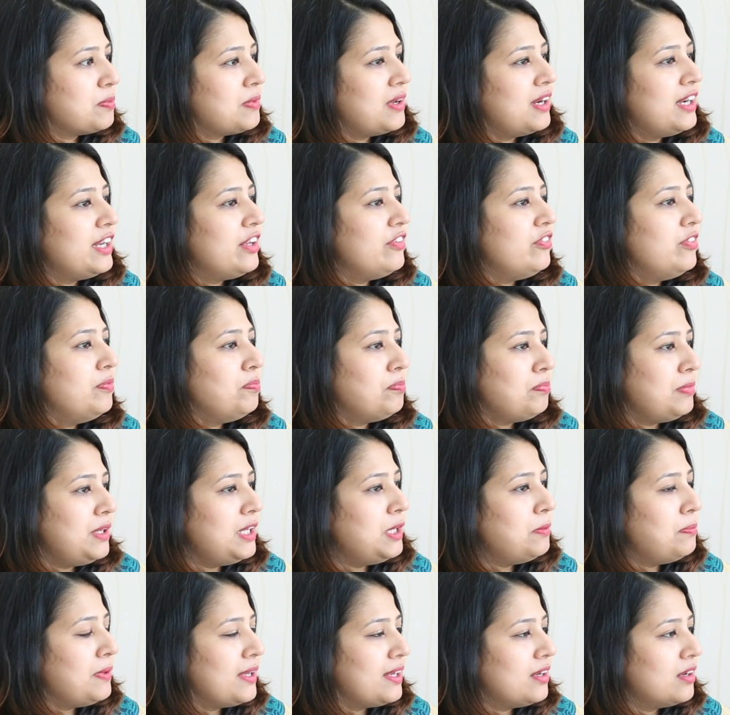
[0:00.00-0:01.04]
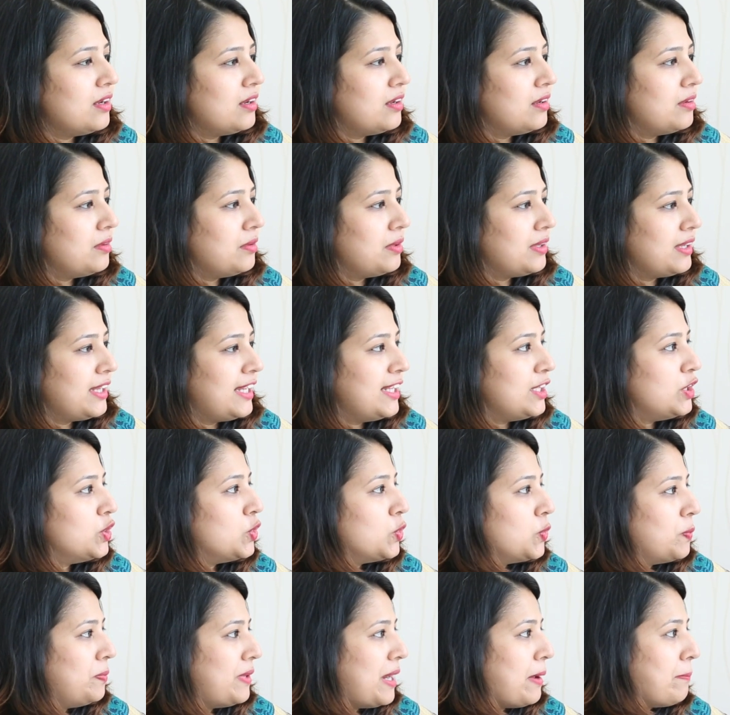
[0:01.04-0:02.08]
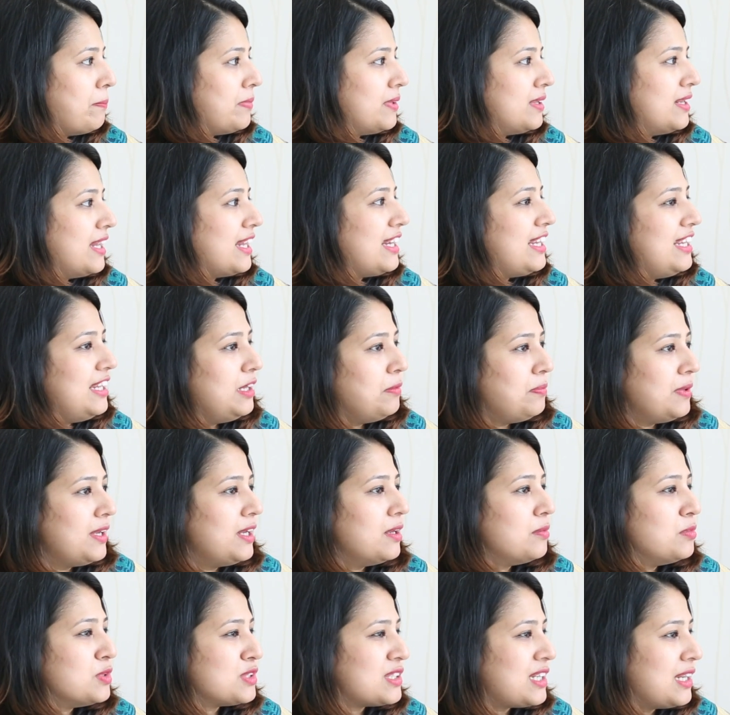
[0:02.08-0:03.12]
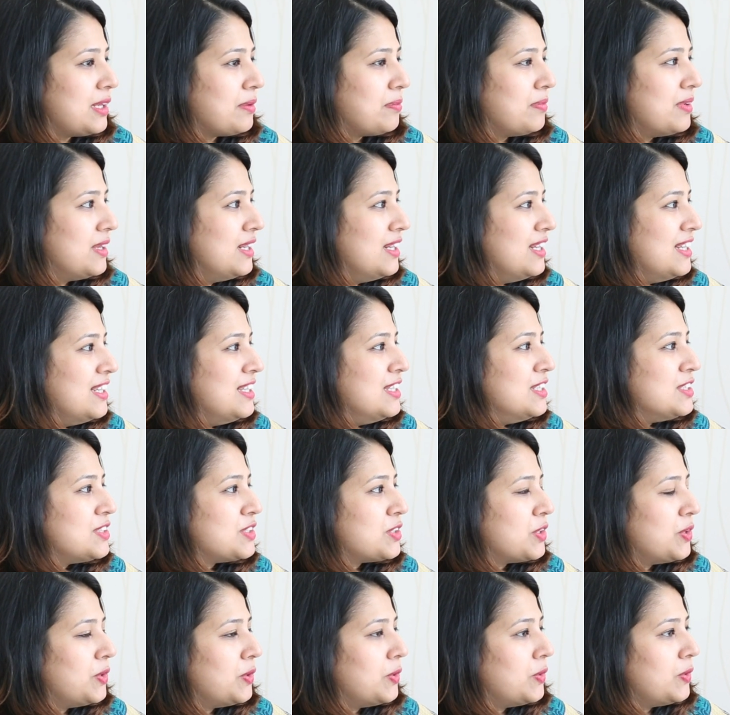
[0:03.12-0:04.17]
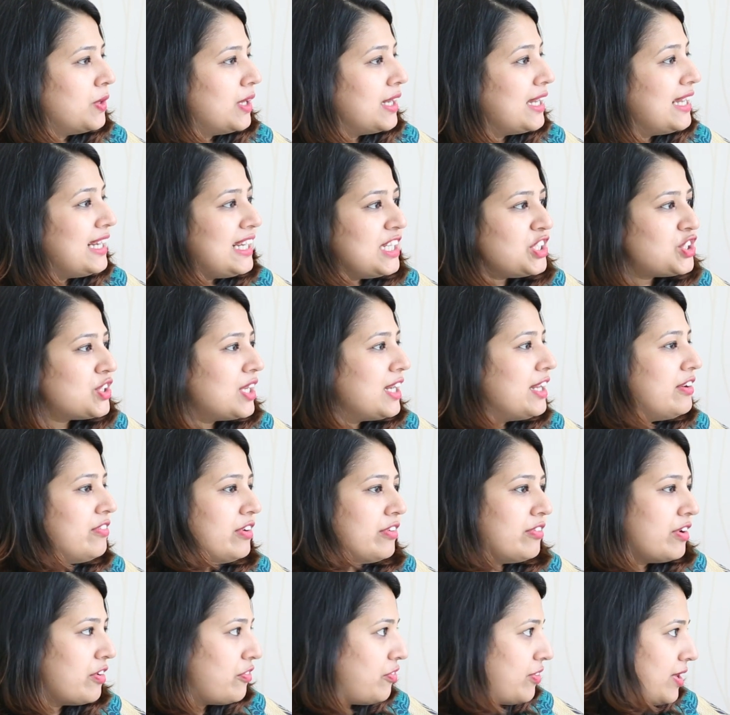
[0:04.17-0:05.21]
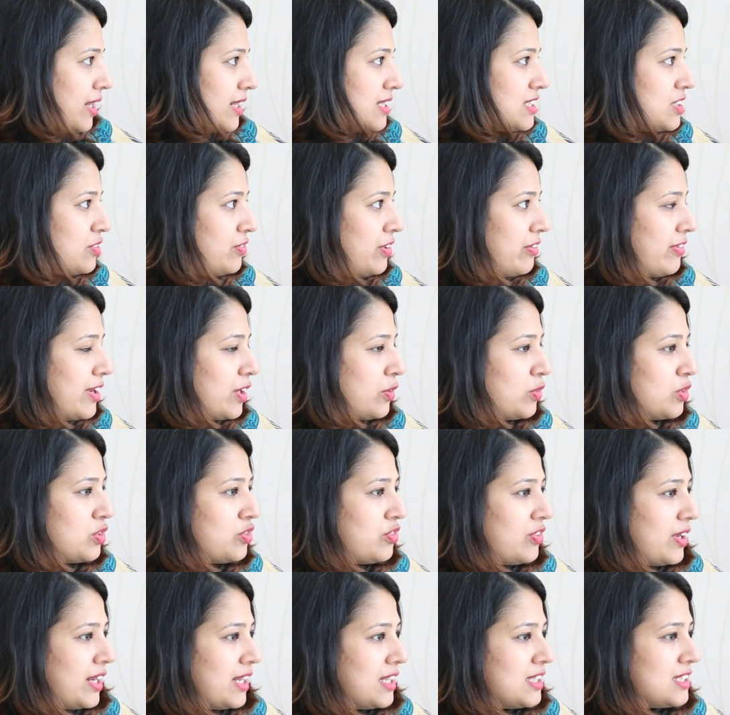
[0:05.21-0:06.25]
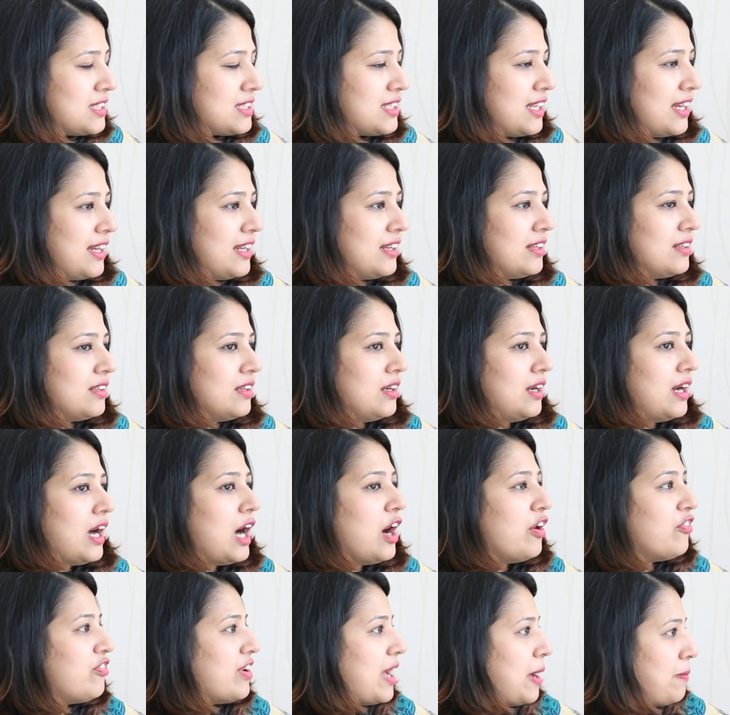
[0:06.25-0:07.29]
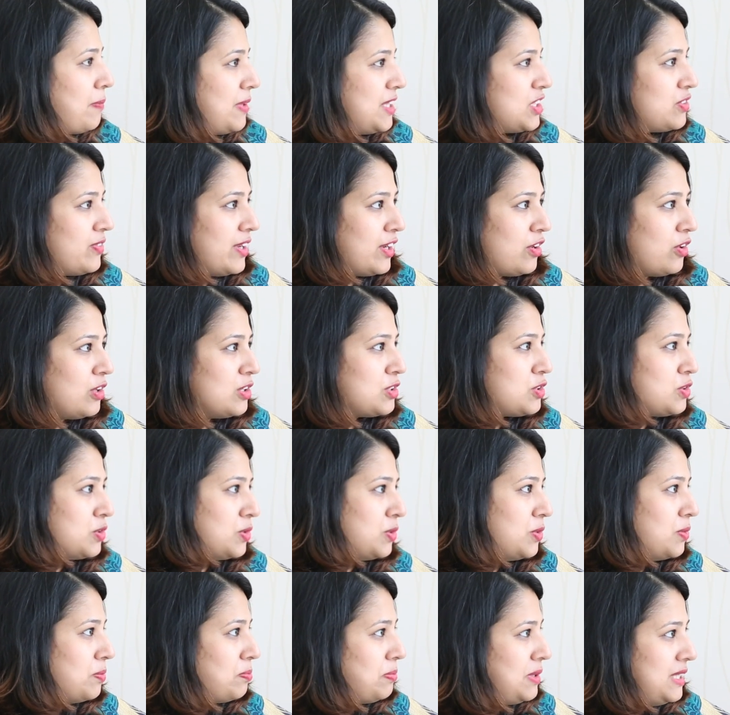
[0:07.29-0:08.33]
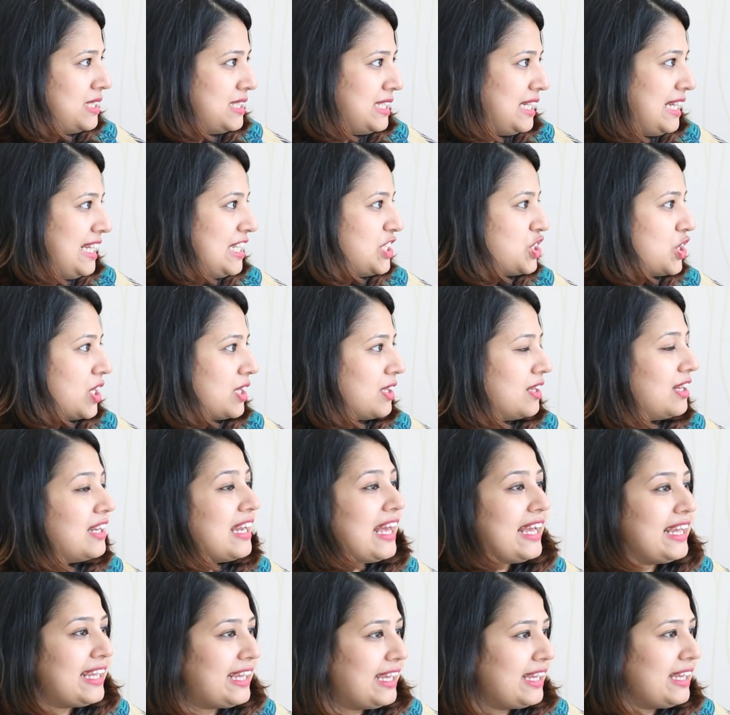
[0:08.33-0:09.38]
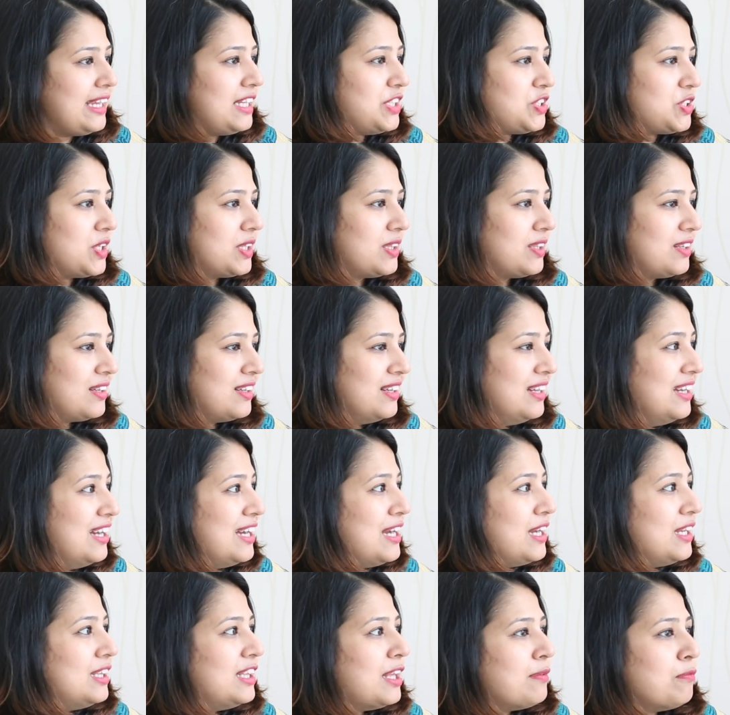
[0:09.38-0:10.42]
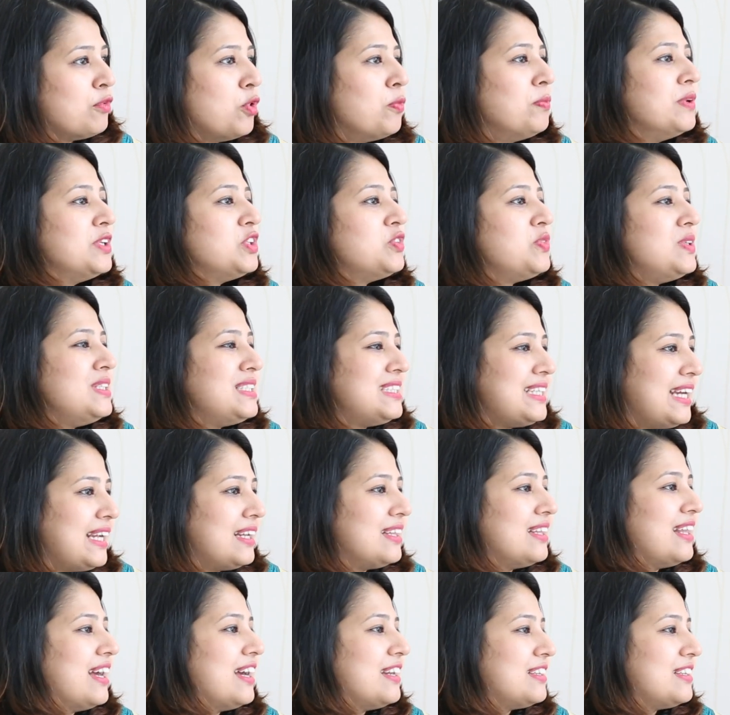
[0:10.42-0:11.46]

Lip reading: similarly, me being a Hindu Brahmin and he being a Muslim. So initially we were friends, we were good friends, and our families were also meeting each other, liking each other. The moment we said